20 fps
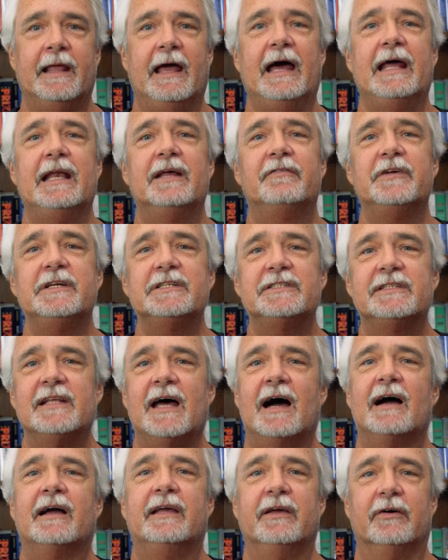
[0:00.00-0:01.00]
And if he's
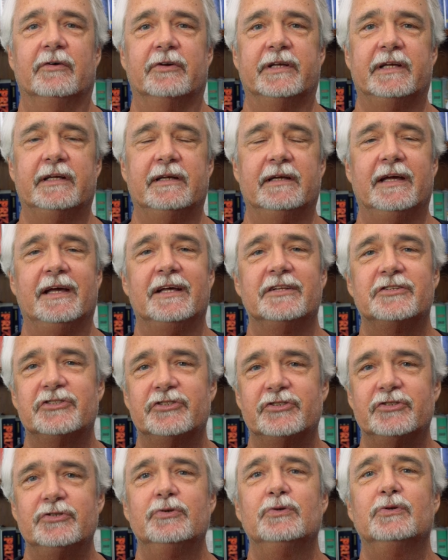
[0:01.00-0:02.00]
not guilty,
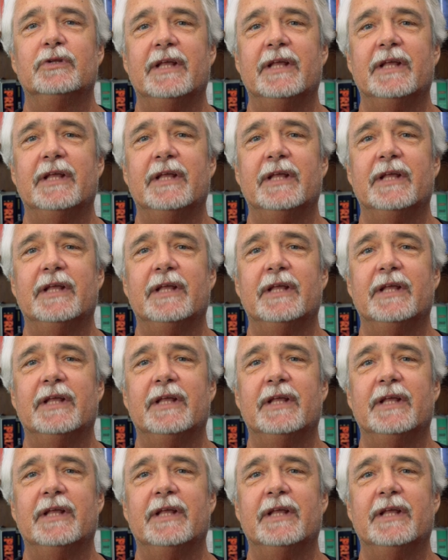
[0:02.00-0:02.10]
it's too